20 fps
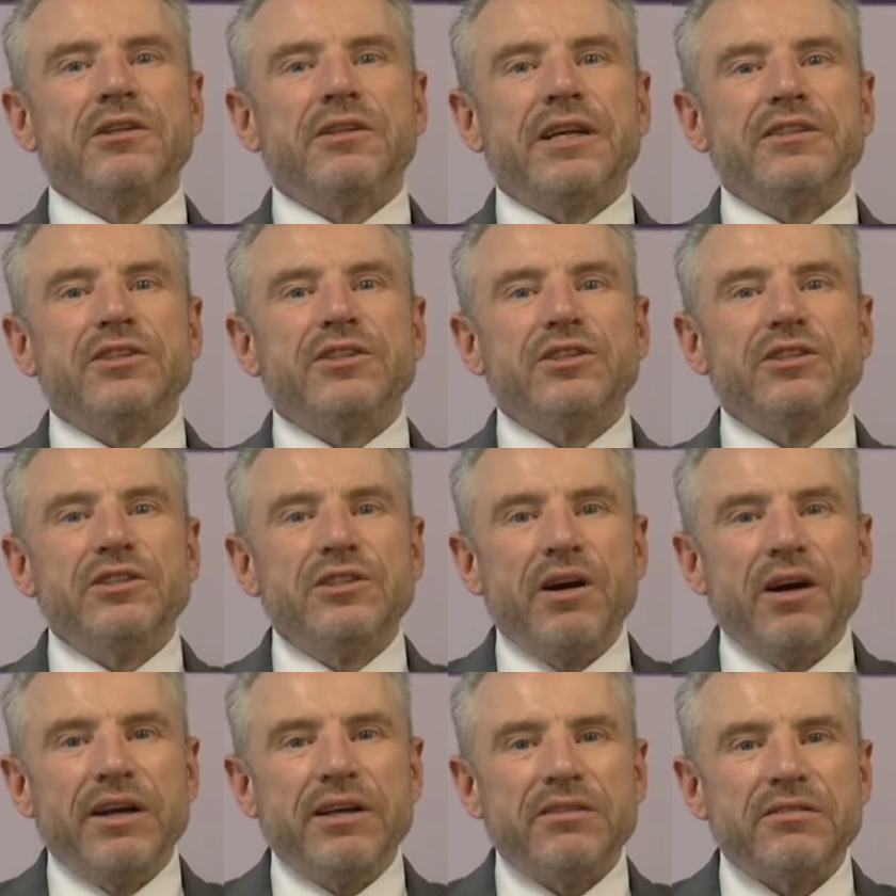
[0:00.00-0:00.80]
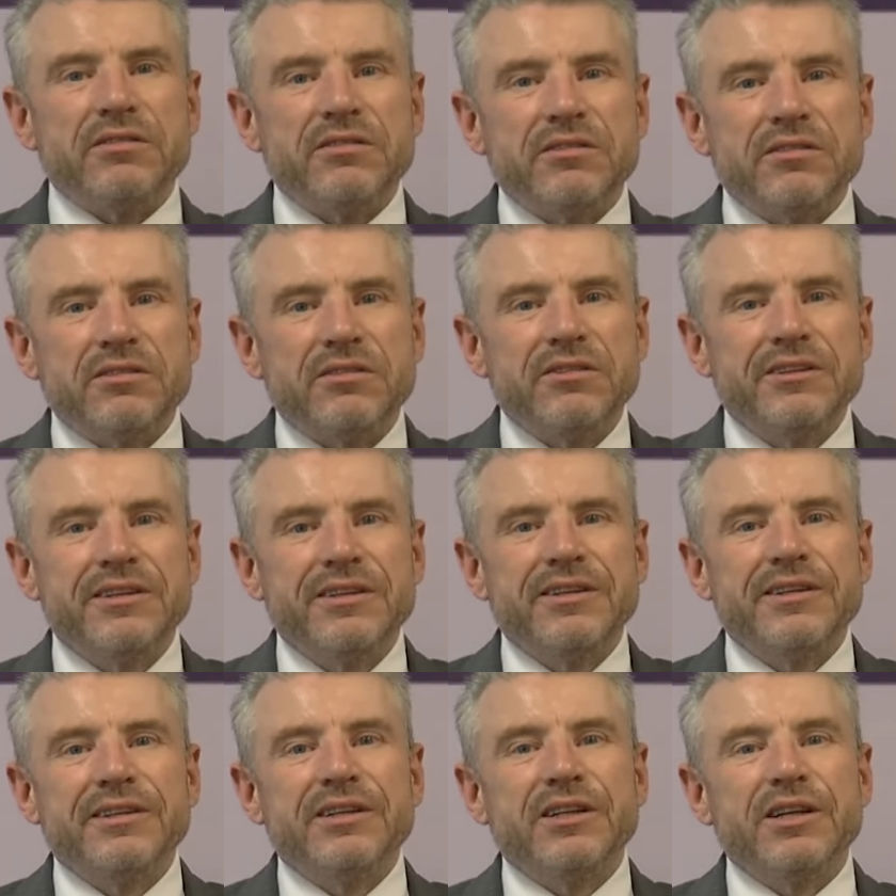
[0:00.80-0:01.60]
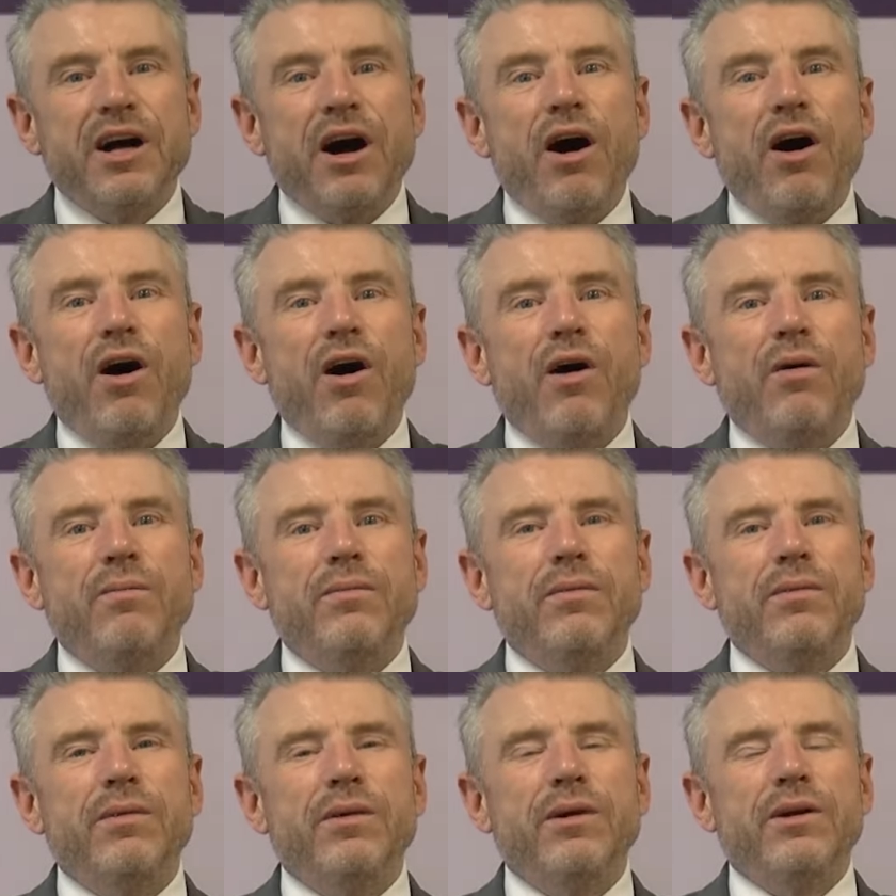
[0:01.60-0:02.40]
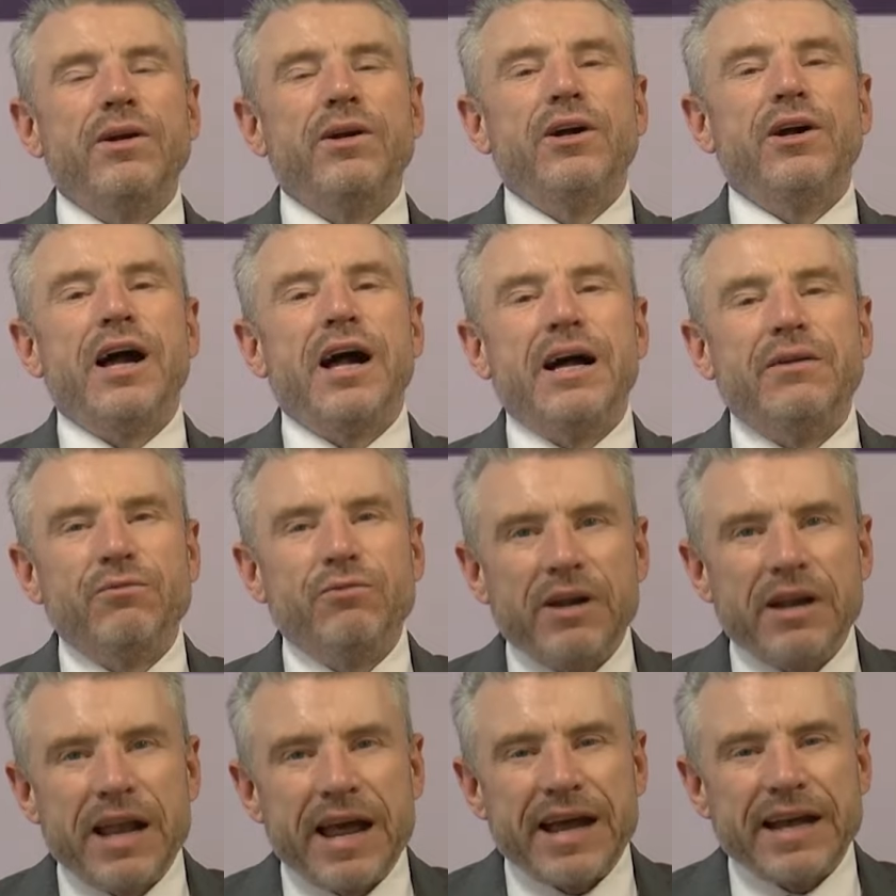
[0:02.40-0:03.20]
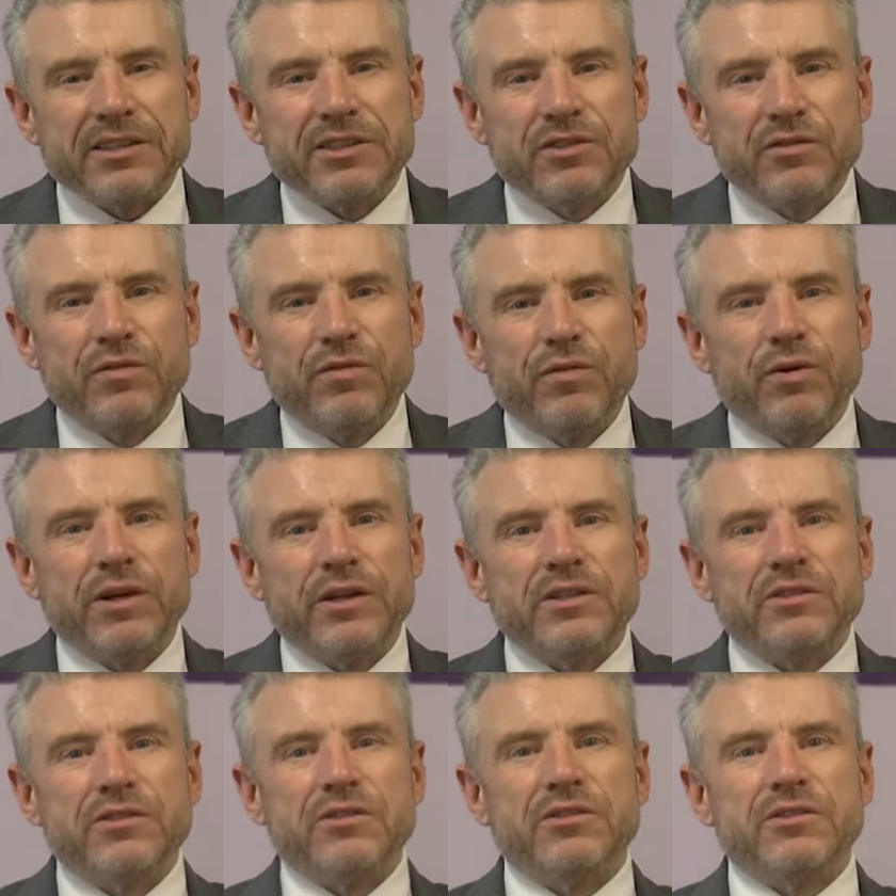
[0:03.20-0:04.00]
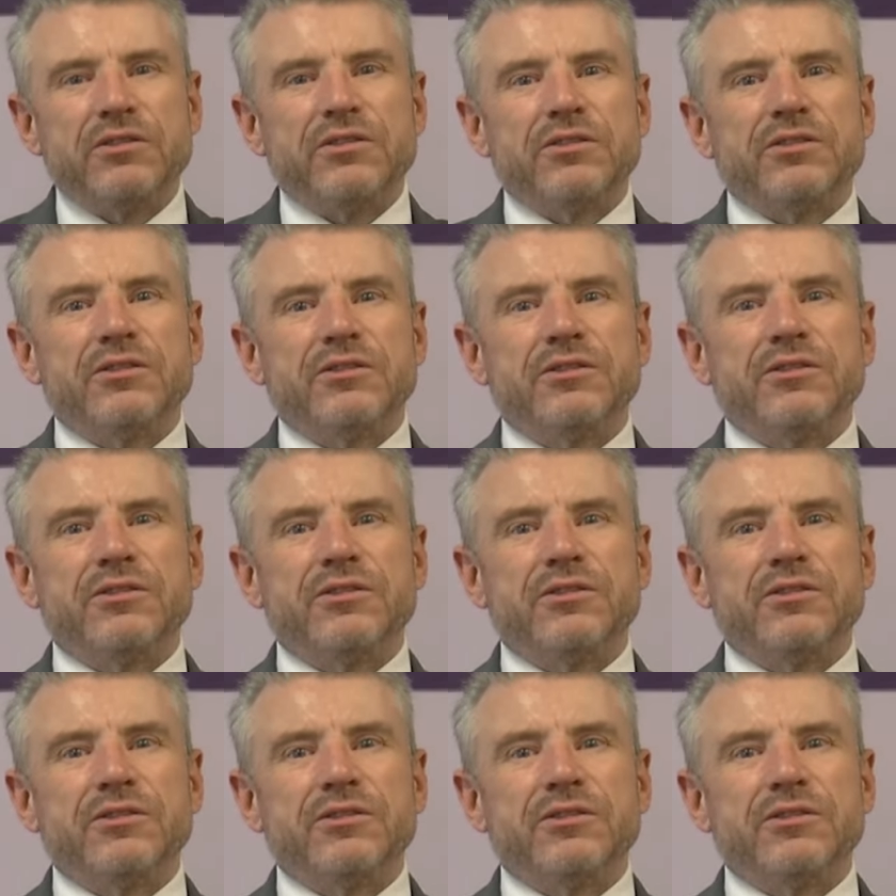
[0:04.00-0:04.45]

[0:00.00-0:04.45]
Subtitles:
that's a nice, calm and relaxed voice,